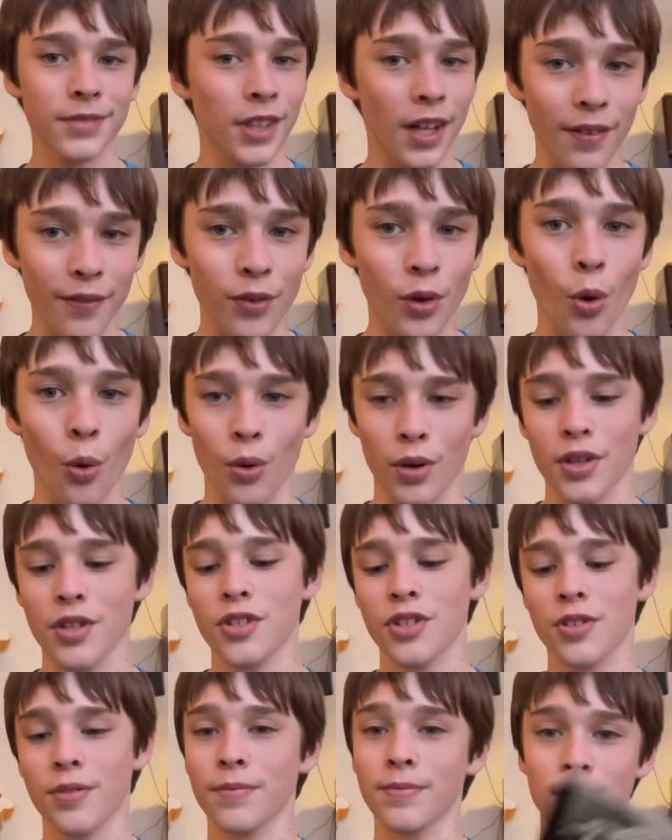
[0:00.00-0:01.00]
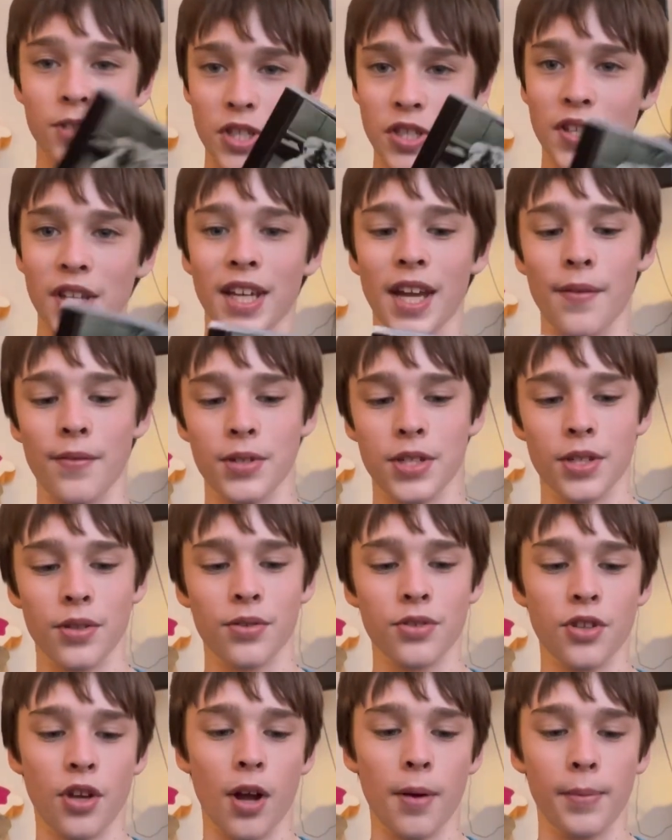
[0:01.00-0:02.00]
of course, just like every
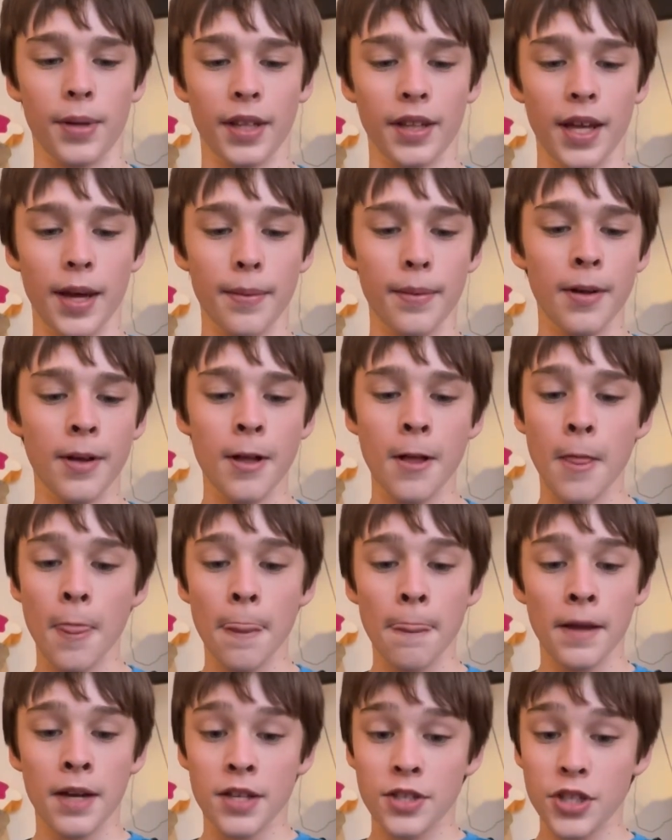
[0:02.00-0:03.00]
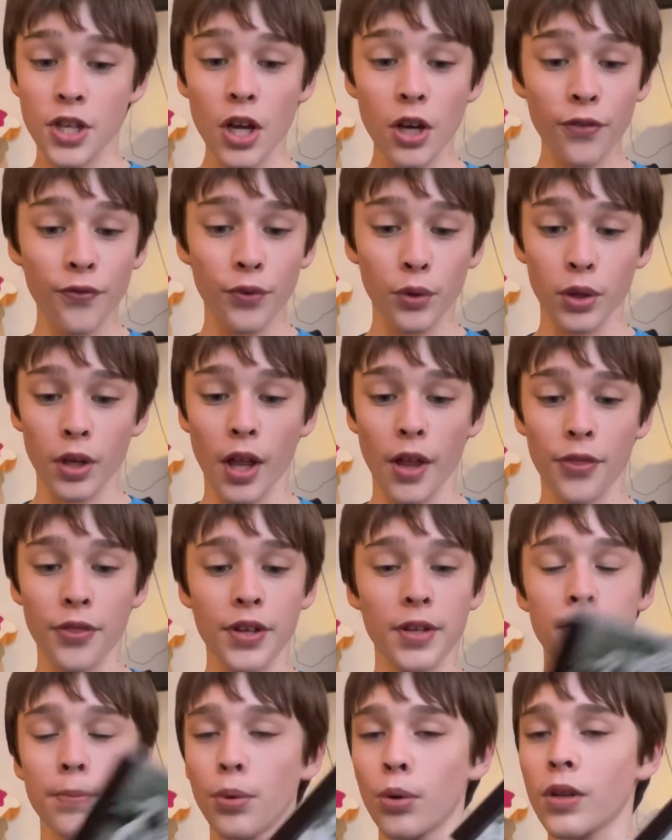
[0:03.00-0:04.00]
single song by them. Settle for
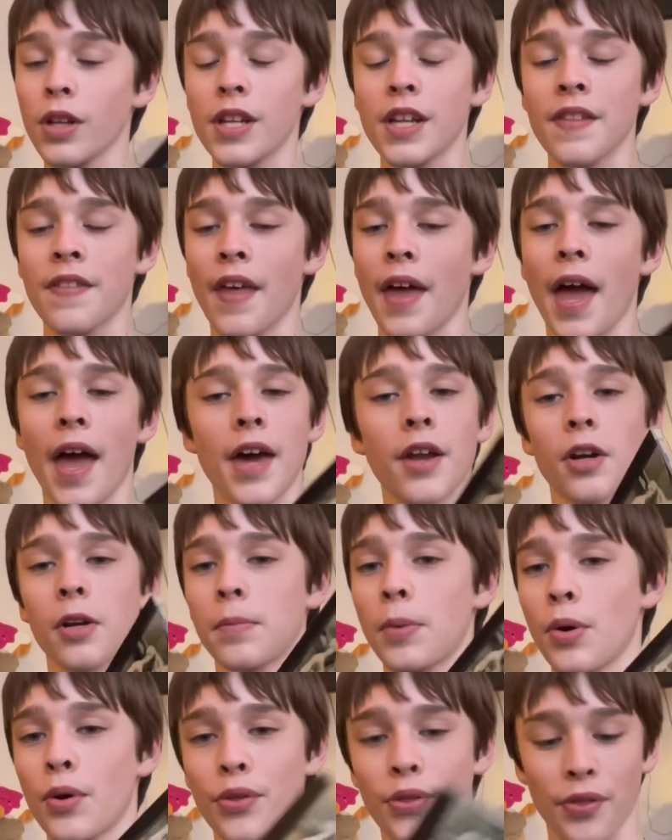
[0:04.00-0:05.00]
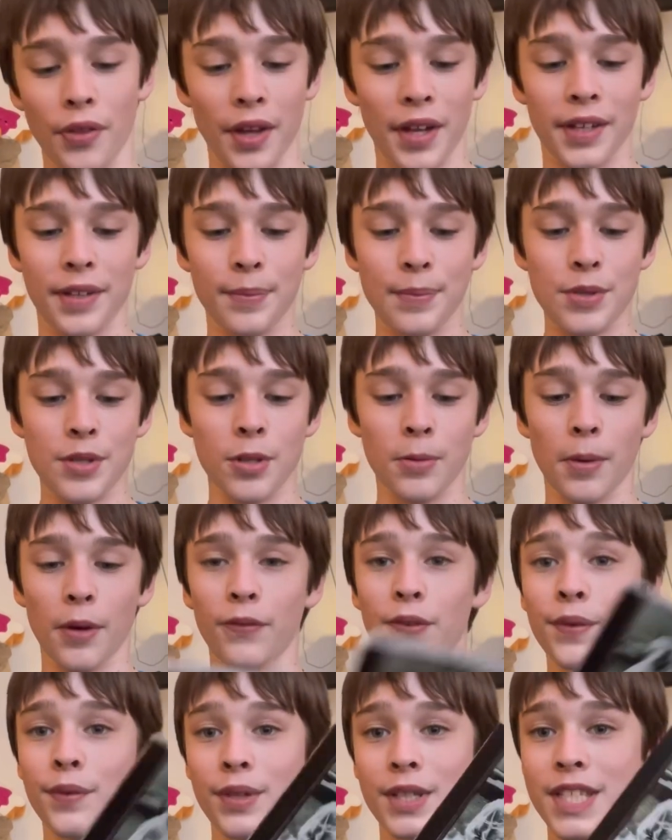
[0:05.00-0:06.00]
Nothing, Bullet in the Head are both, like, some of my
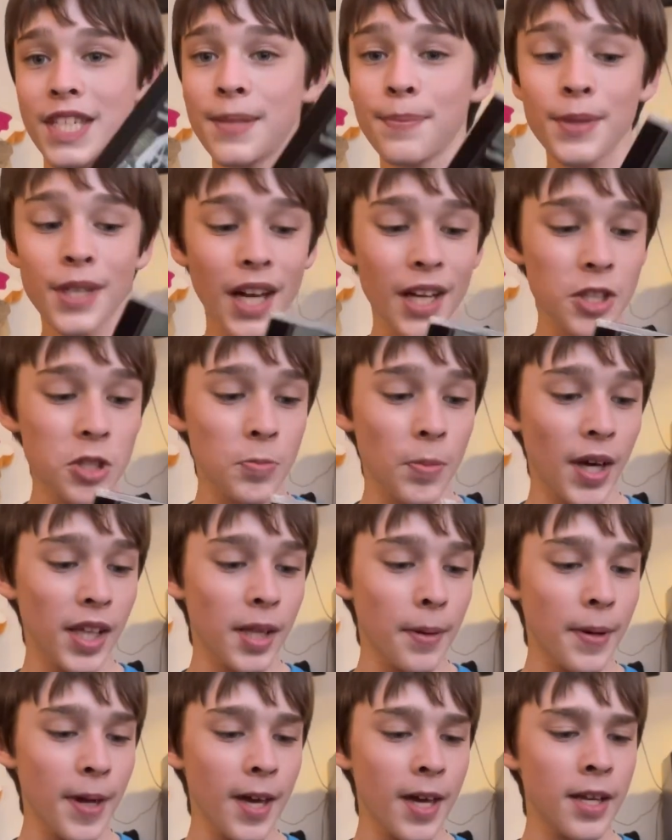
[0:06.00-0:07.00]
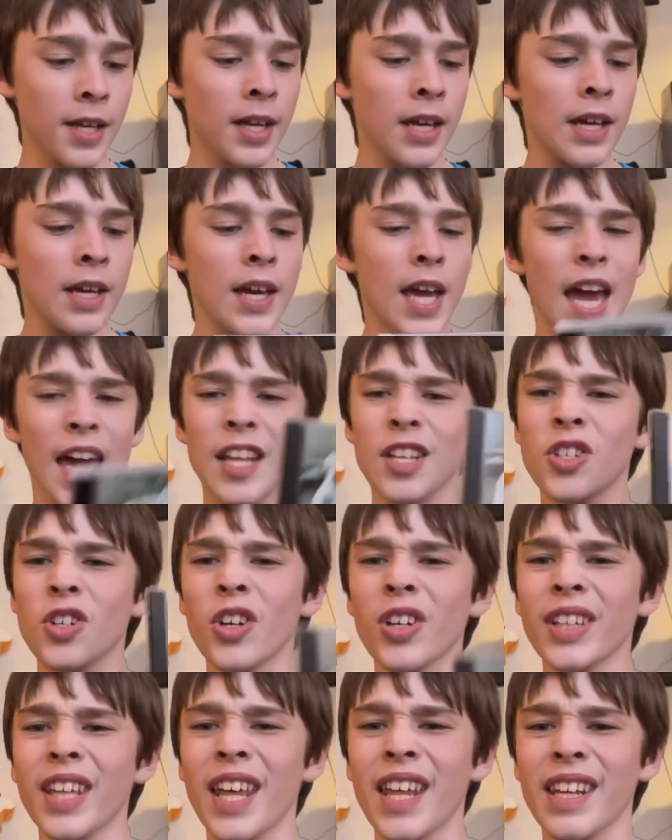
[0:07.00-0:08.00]
favorite deep cuts by the band. And a
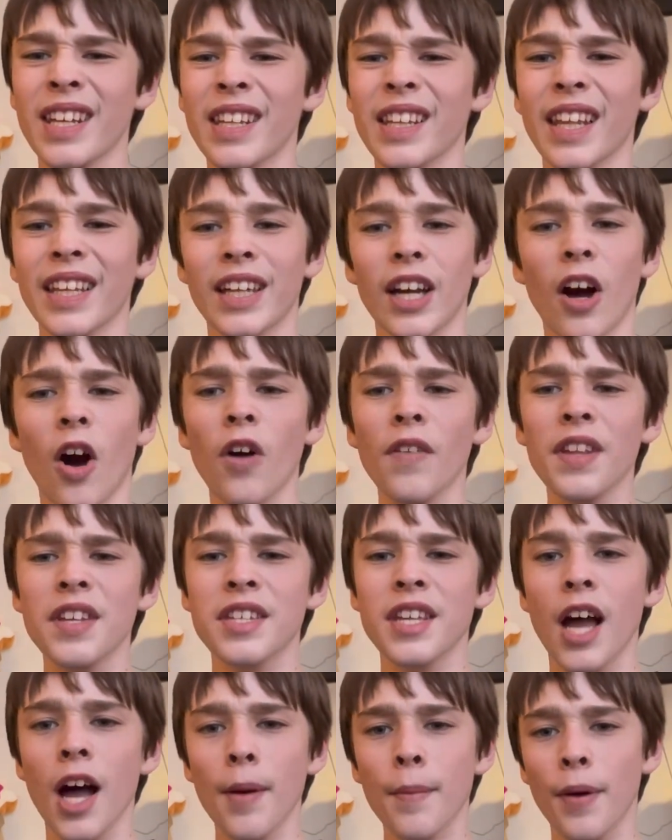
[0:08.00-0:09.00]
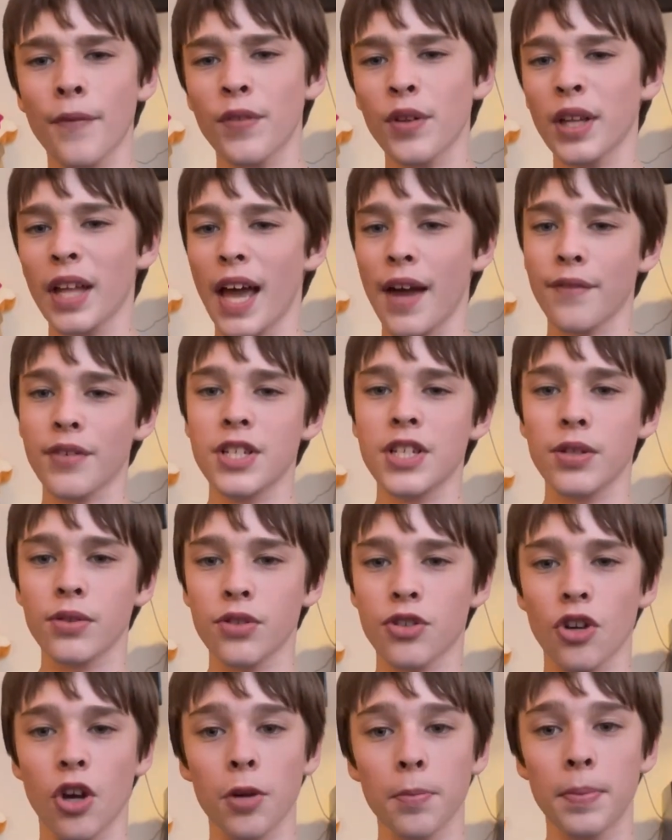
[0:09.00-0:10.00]
song that, like, on this album, I feel like every single
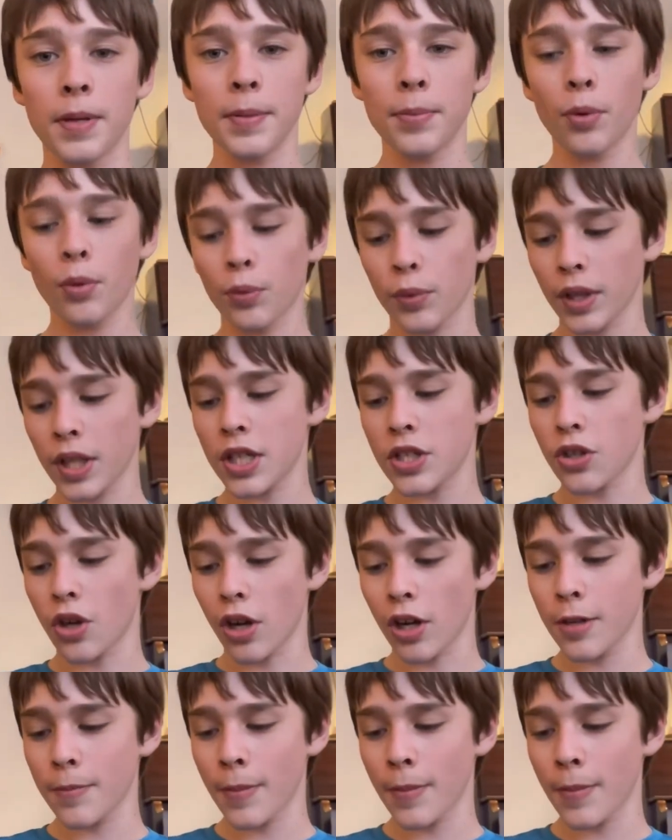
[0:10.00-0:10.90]
song people really talk